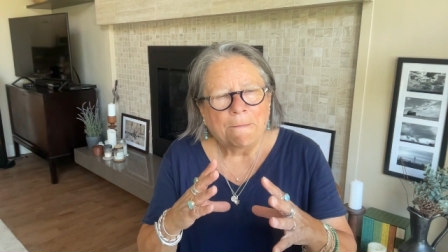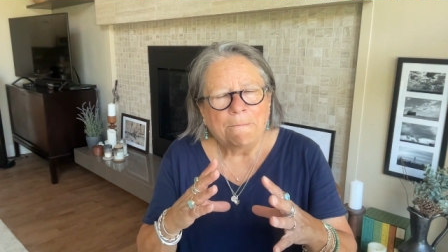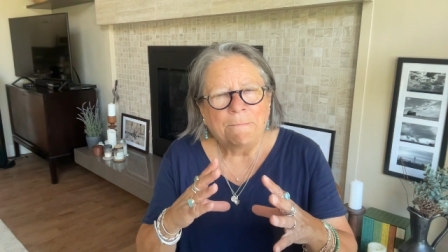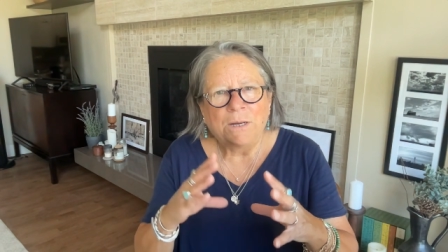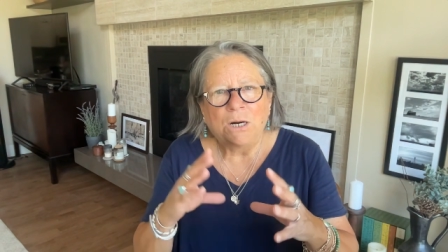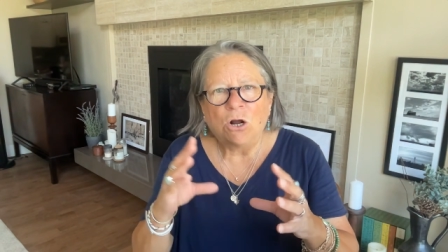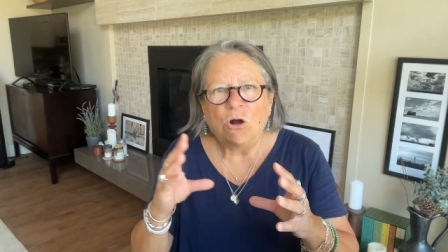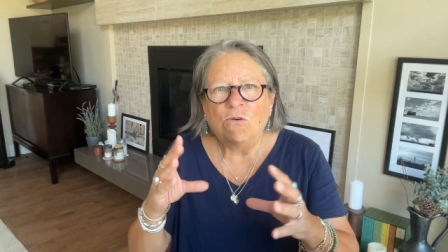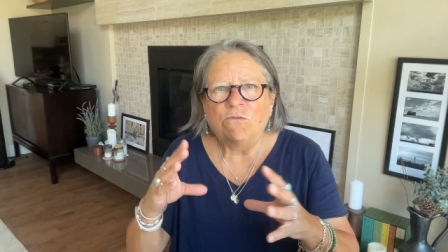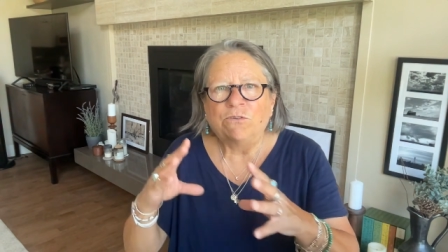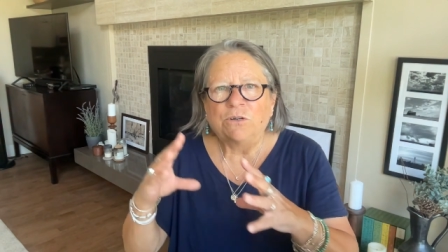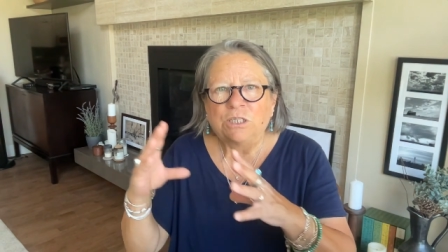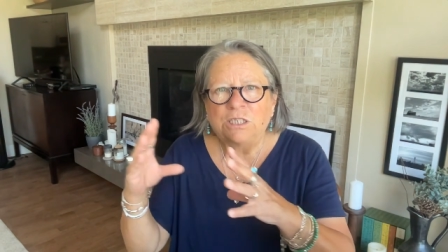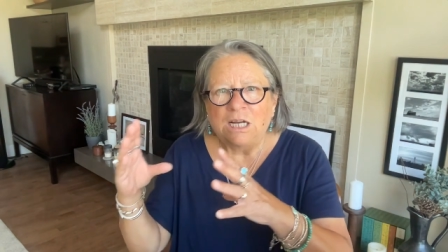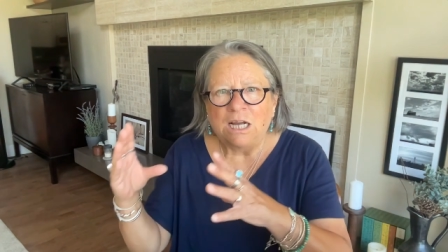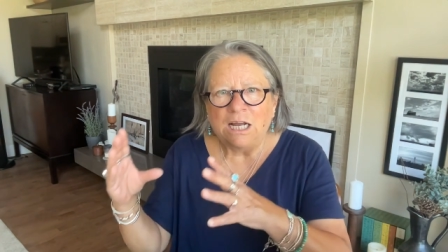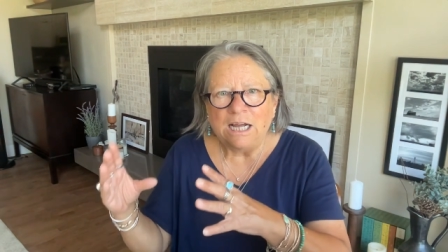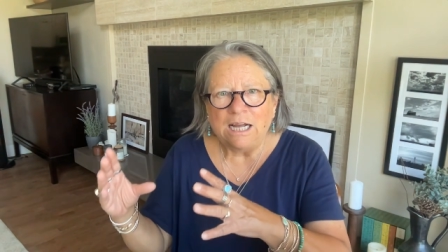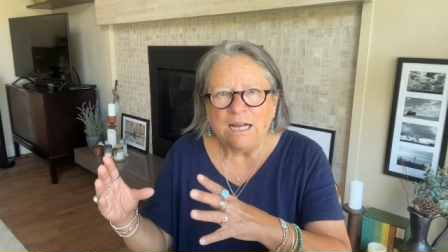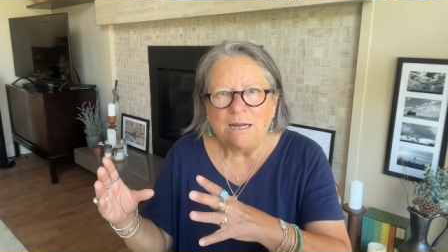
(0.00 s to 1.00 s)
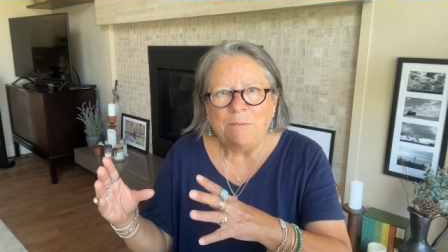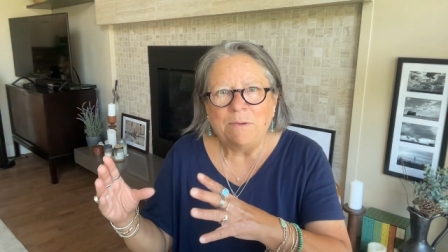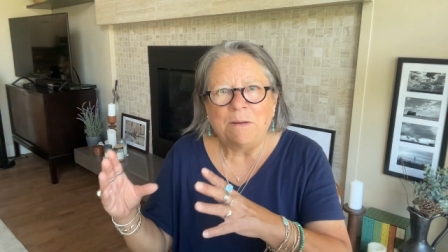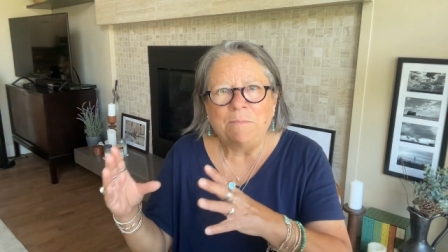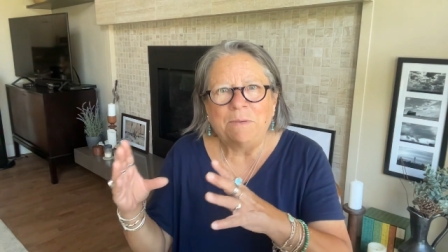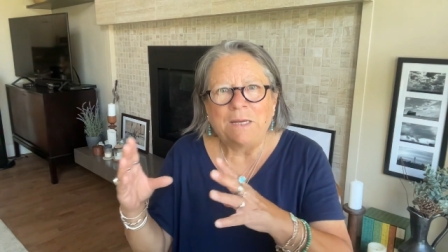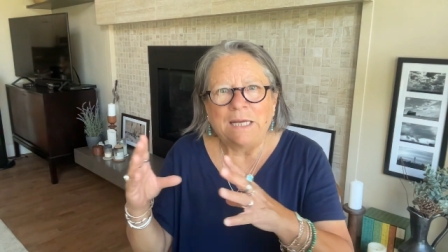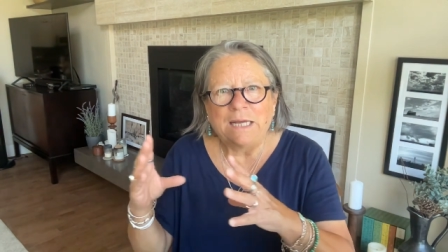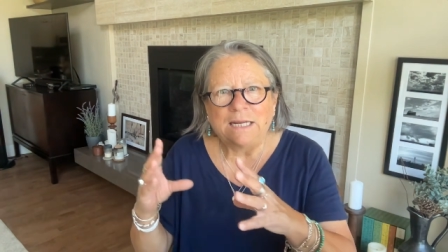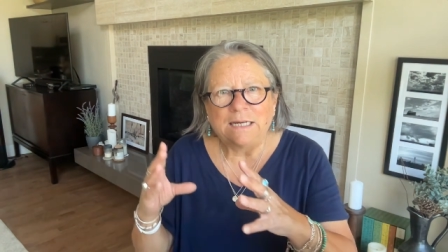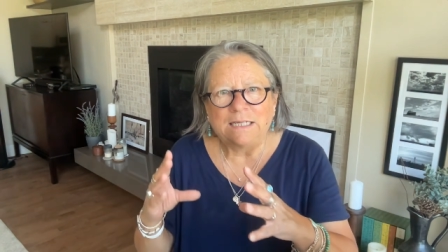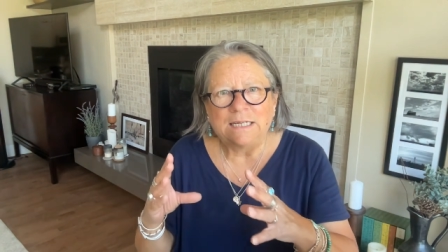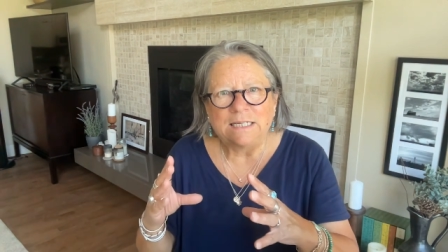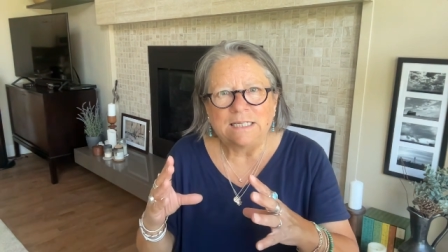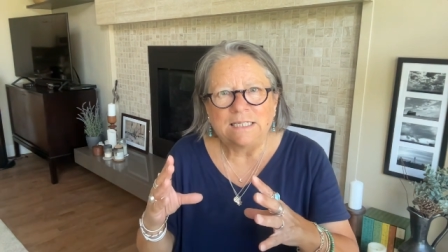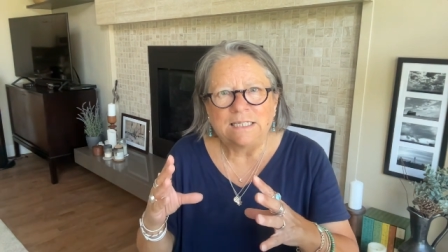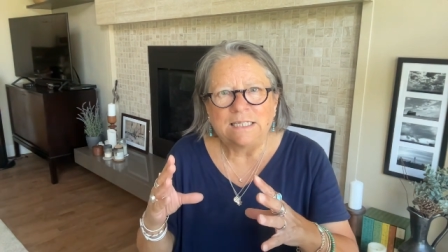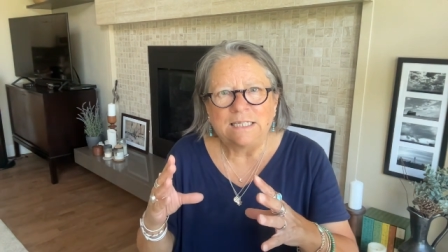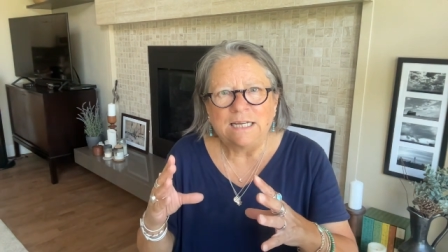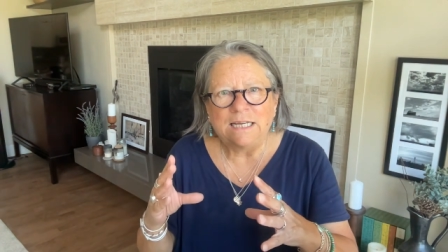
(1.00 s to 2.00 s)
But over time, I began to
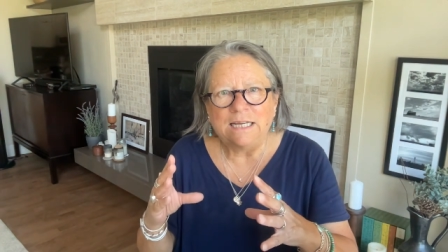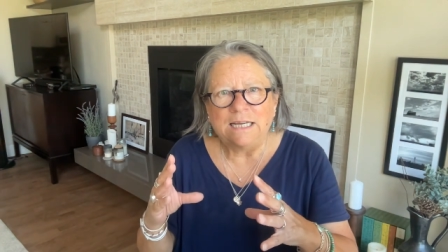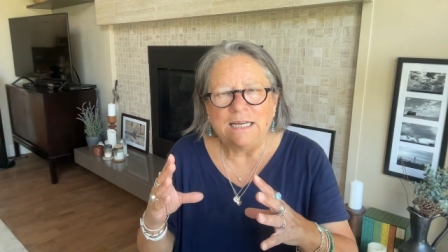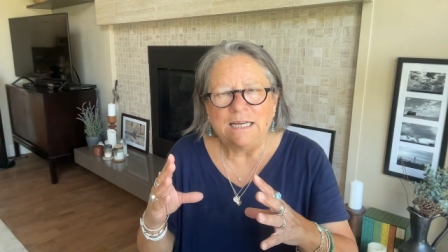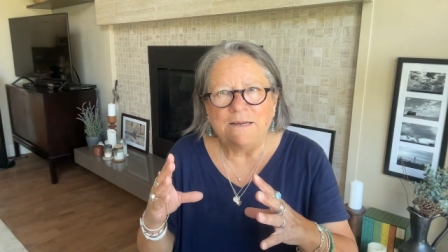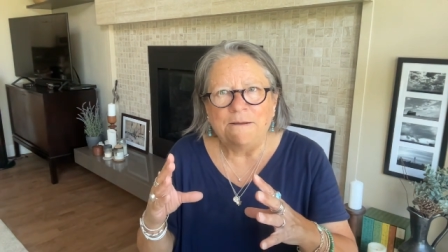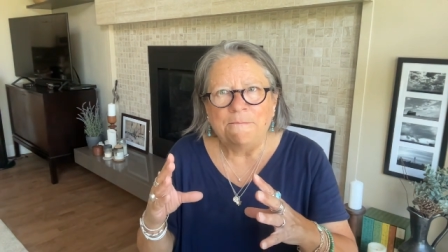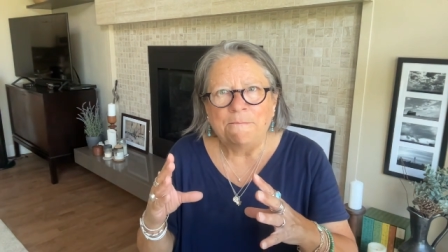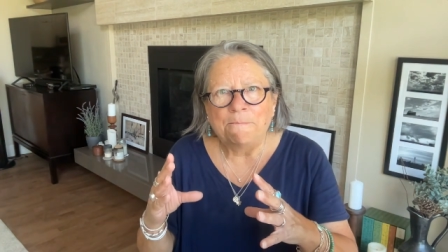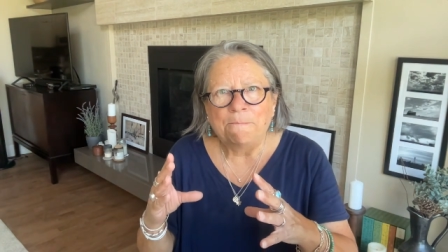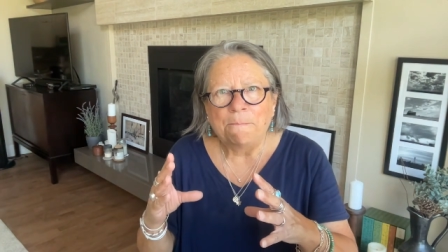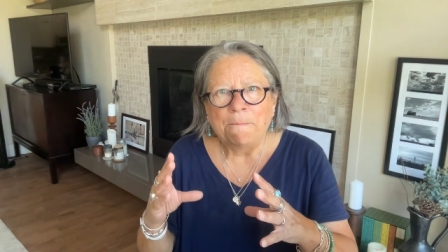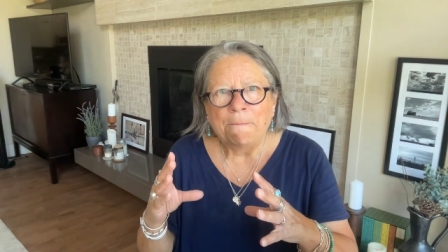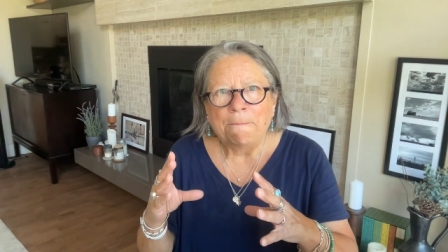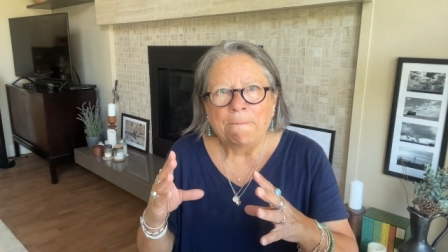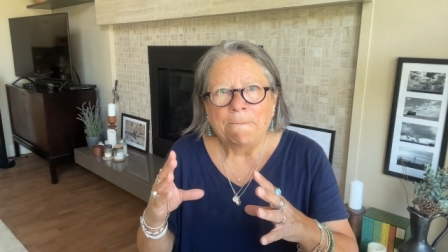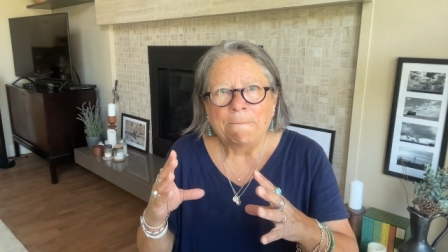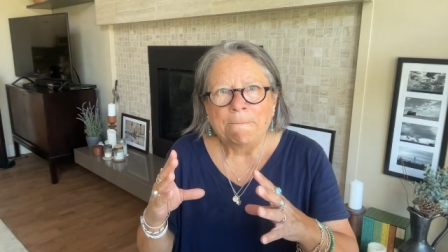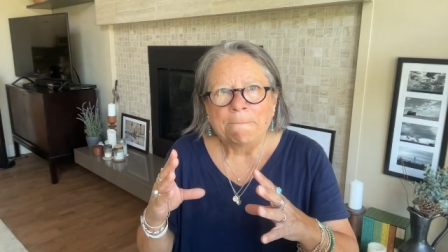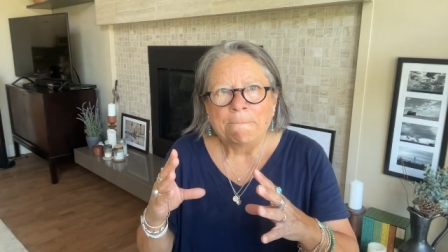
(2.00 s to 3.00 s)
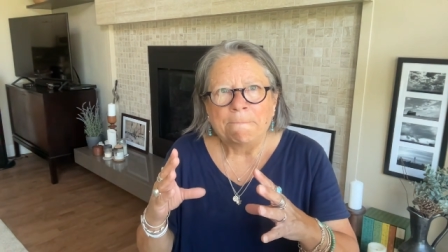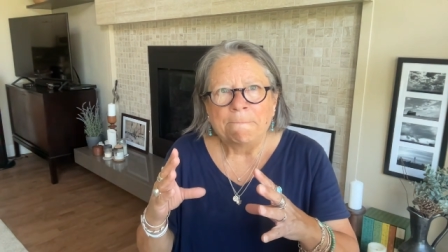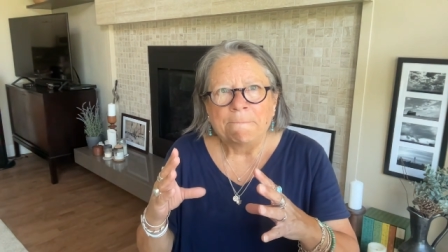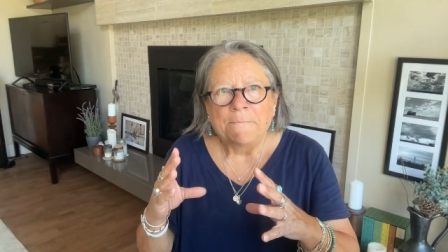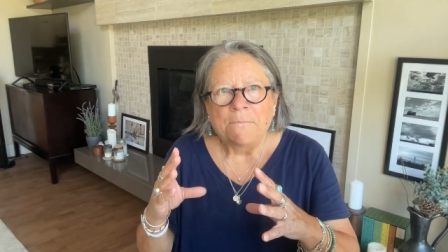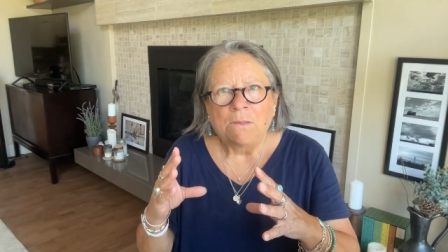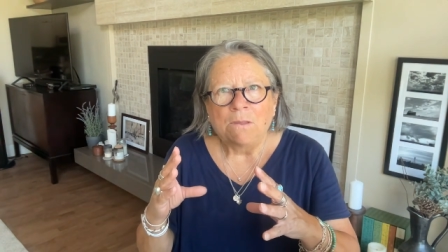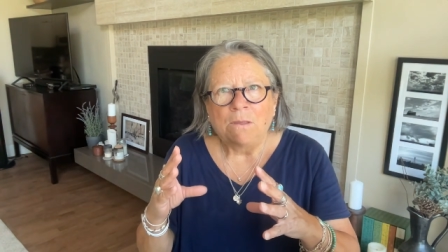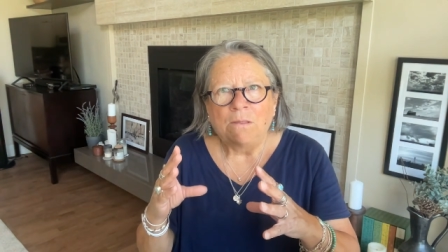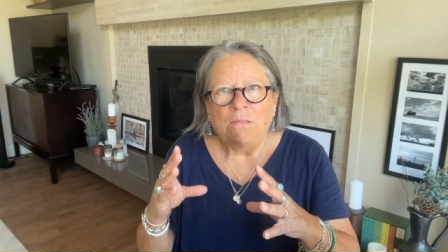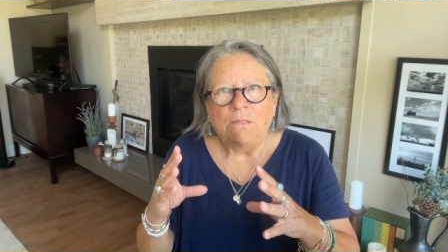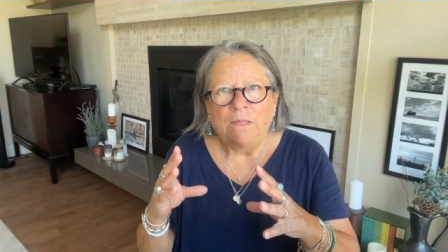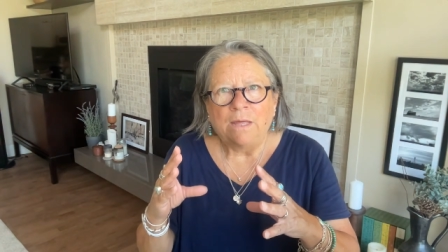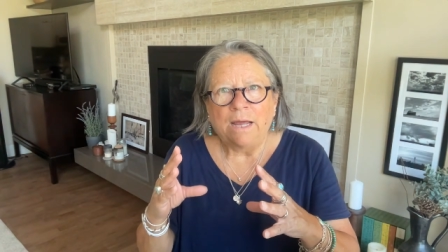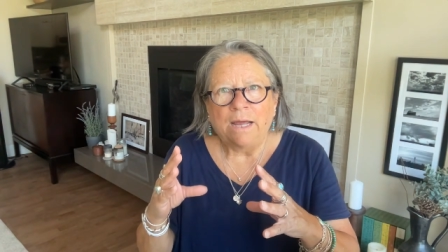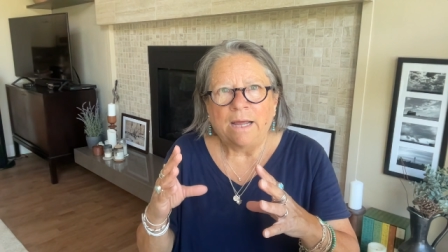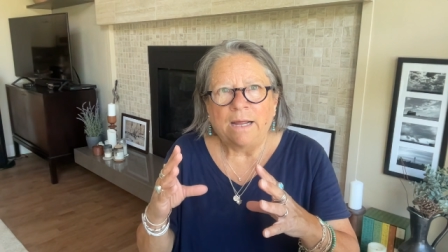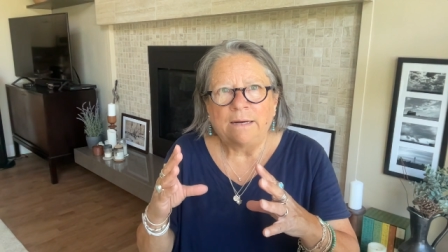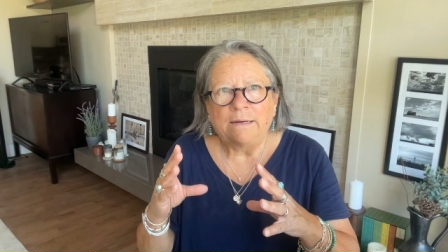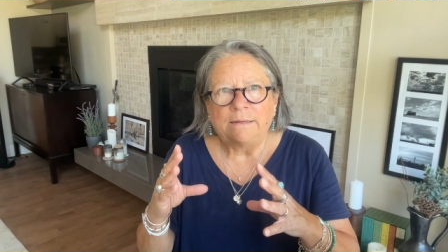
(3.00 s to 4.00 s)
see
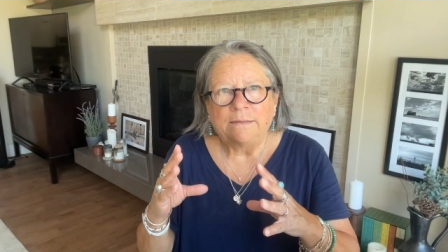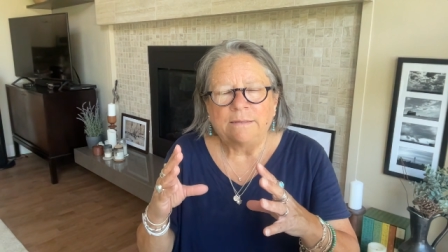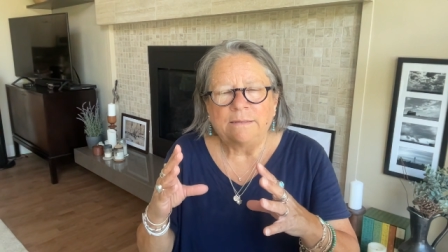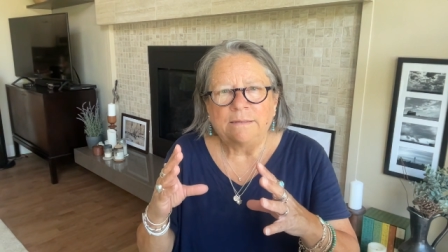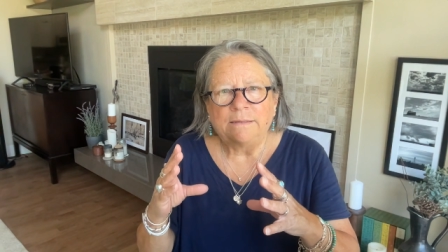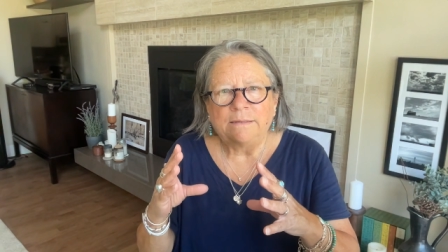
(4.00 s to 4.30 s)
that